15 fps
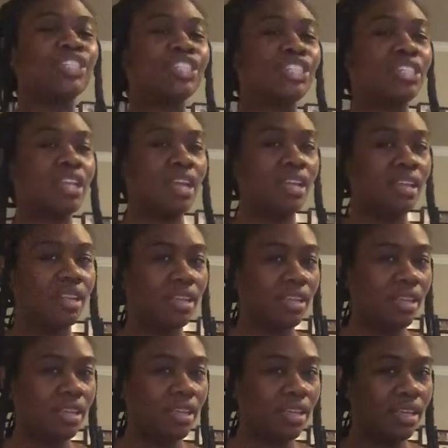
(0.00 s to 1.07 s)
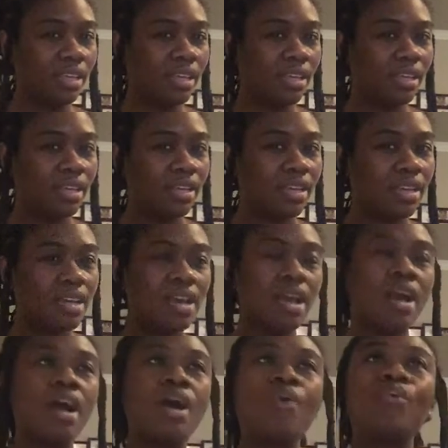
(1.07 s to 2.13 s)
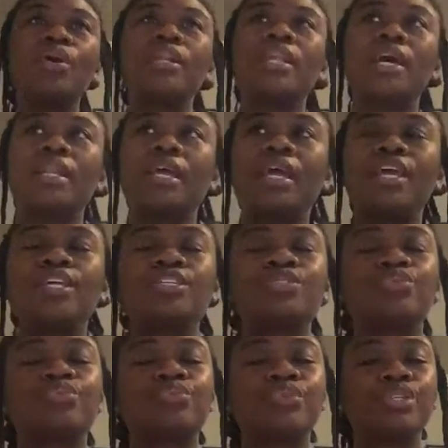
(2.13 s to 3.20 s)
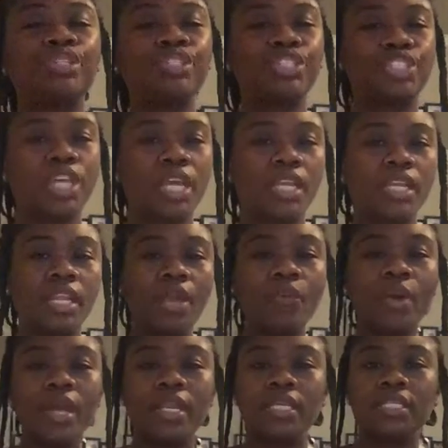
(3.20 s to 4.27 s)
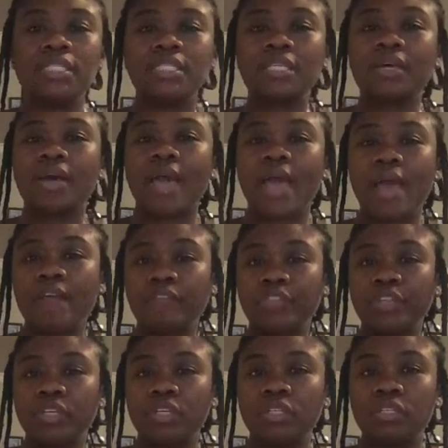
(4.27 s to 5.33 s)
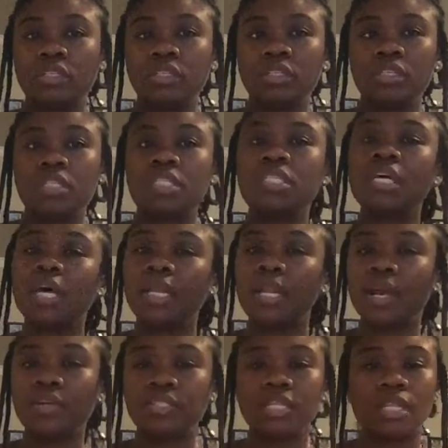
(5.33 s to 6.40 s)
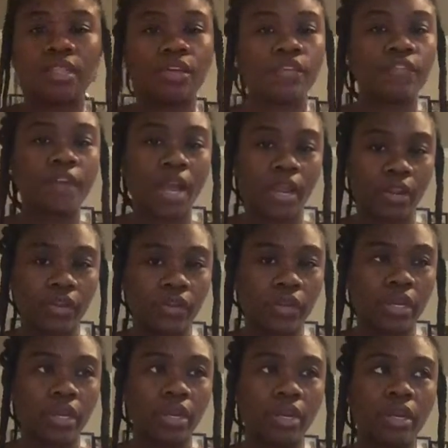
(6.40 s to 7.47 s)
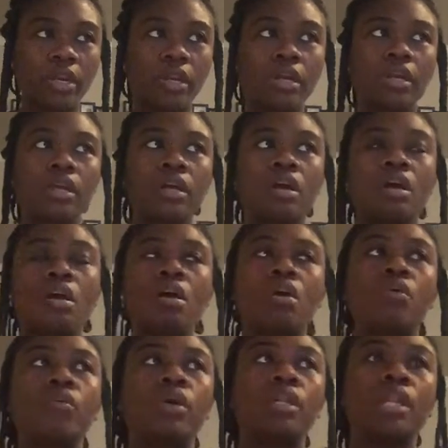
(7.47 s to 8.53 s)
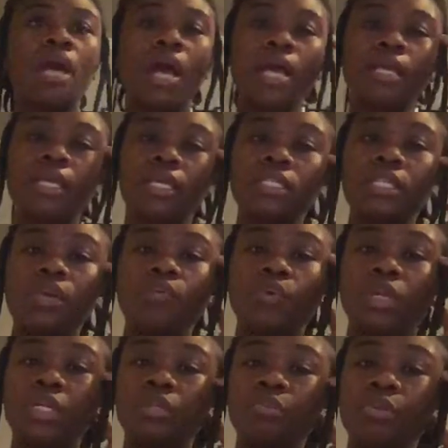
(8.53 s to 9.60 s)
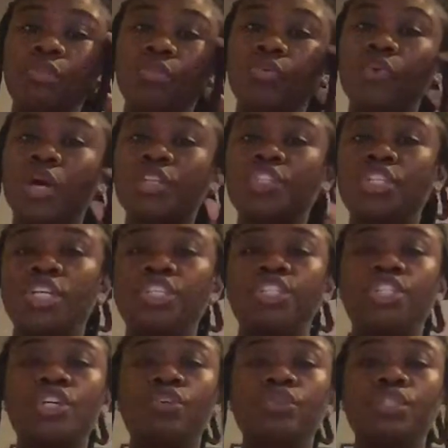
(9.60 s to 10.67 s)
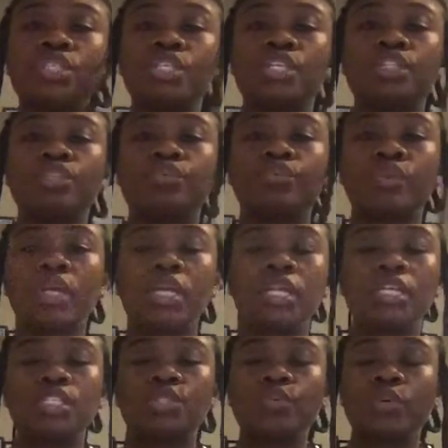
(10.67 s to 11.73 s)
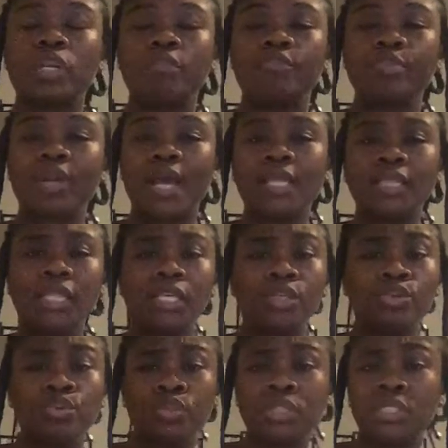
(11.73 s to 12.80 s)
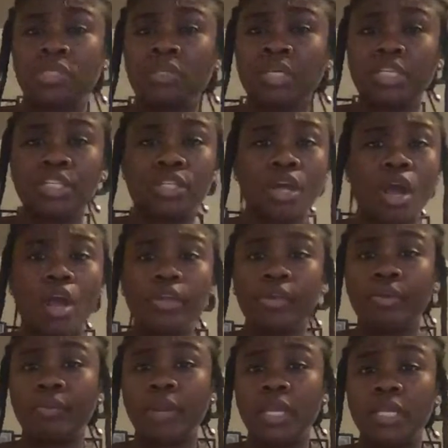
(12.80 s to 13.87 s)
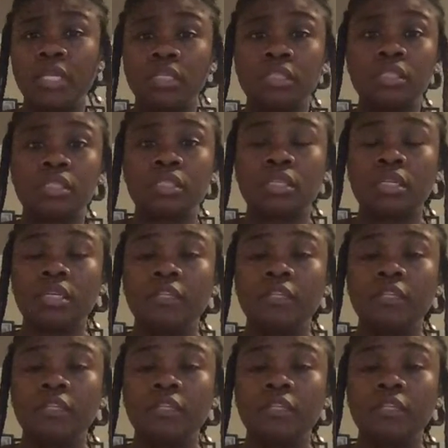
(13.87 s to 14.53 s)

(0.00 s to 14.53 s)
shady. Oh, what now? They is real shady. They waited until after to announce that they're firing her. Or what now? I guess they wanted people to watch their shows and get the ratings or whatever. But I think you would still get all your ratings